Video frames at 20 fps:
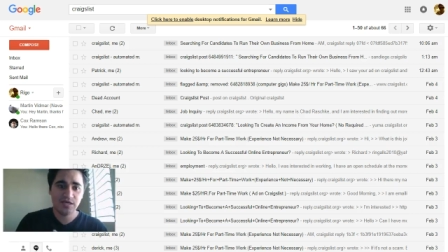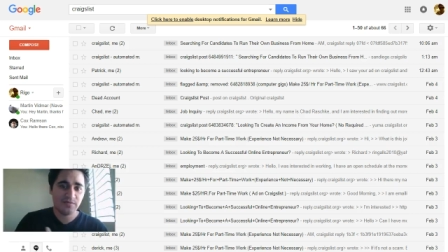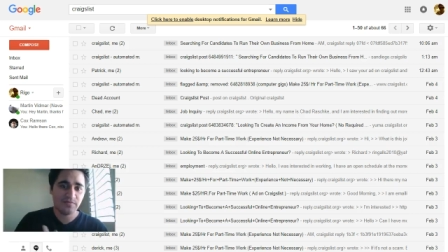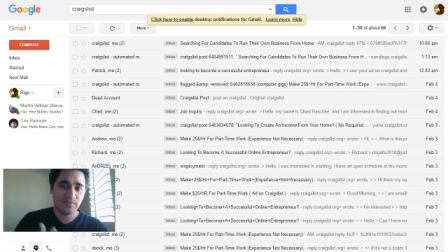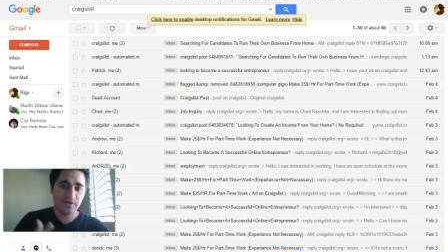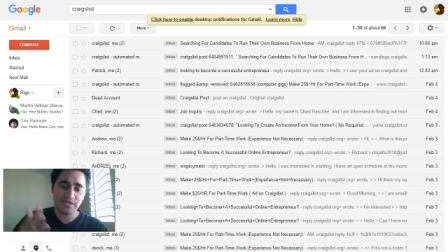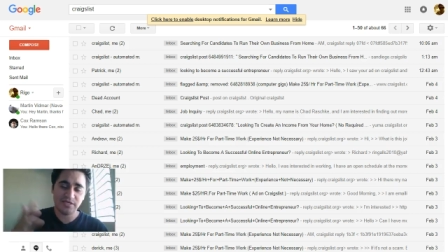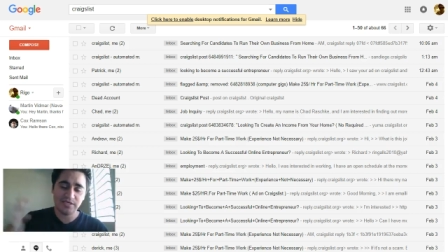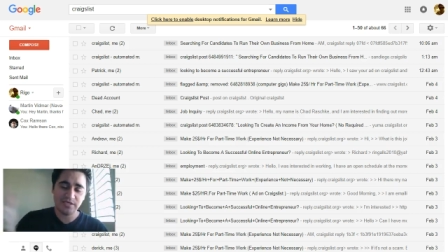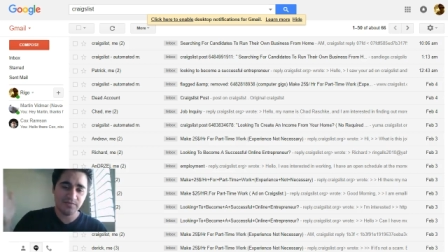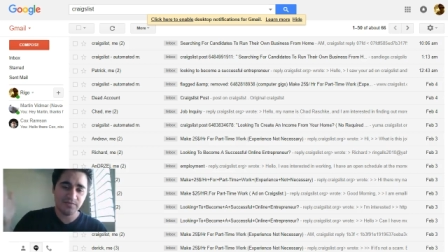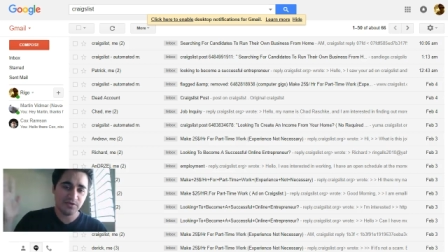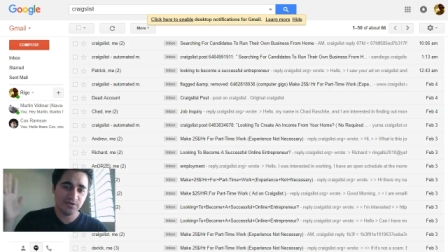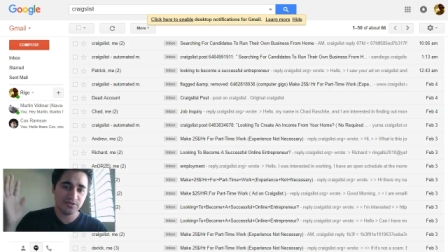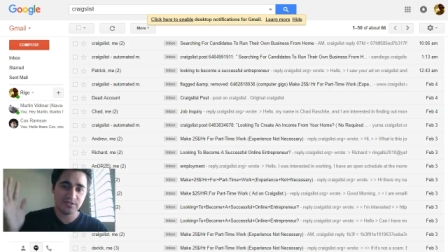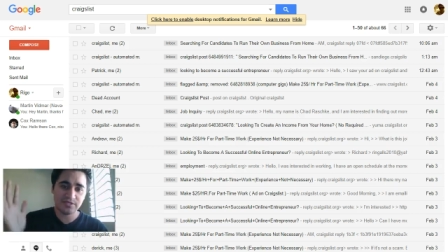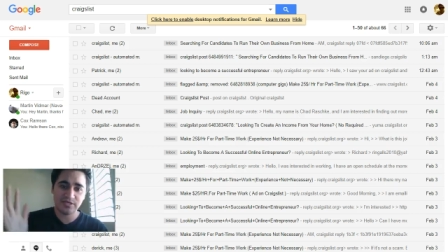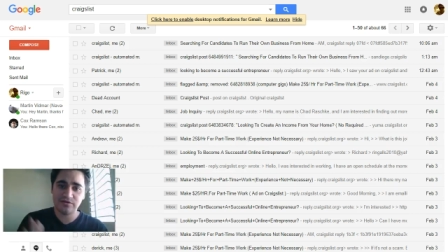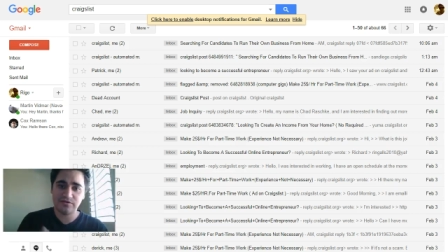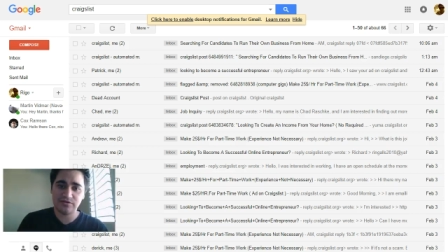My email
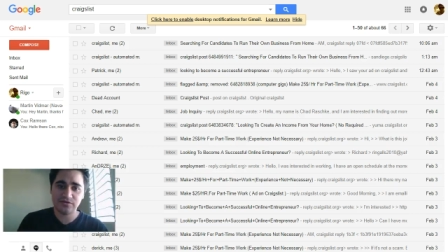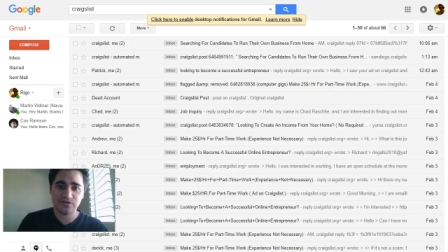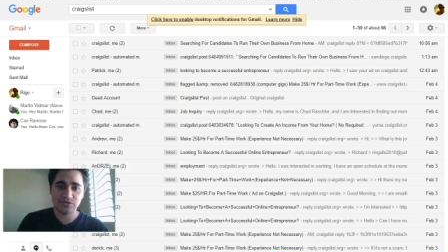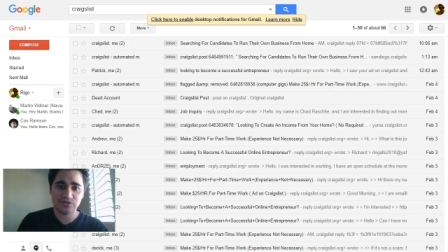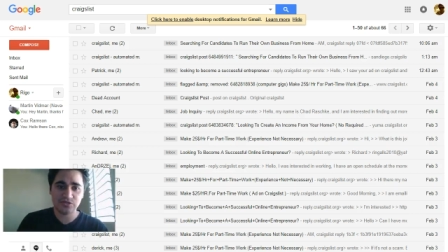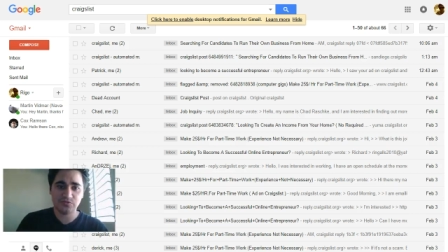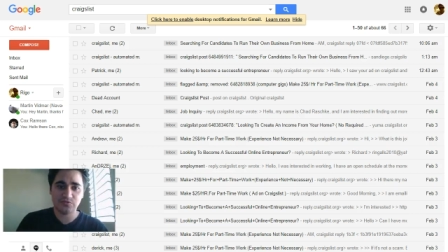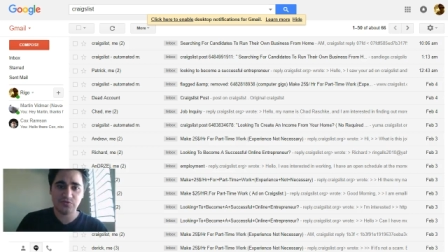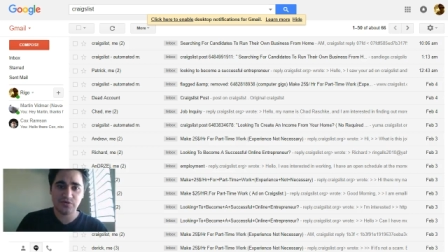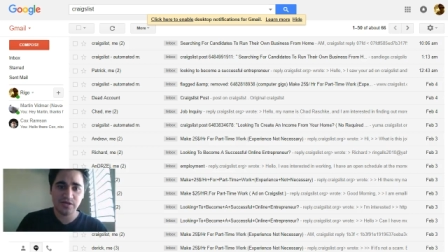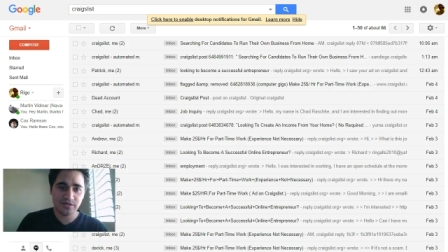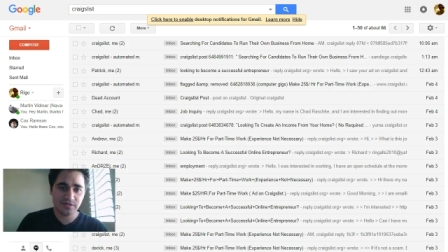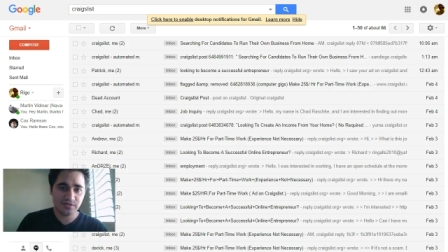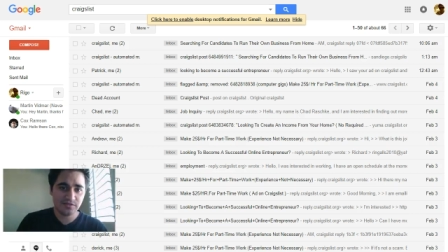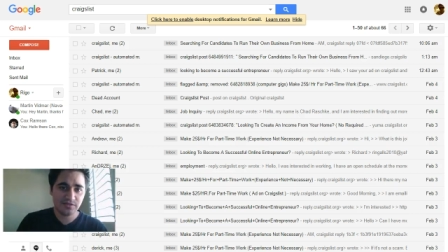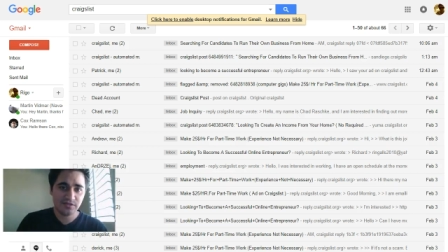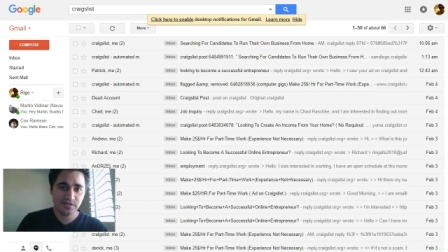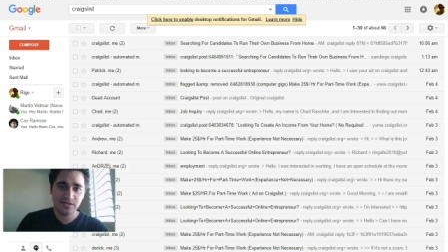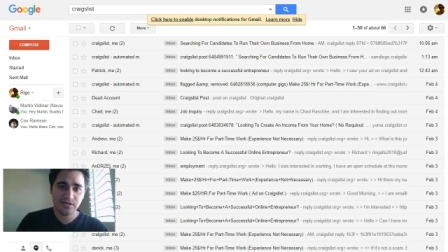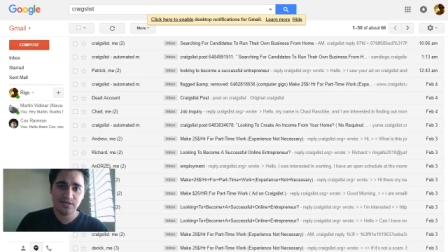is down there as well.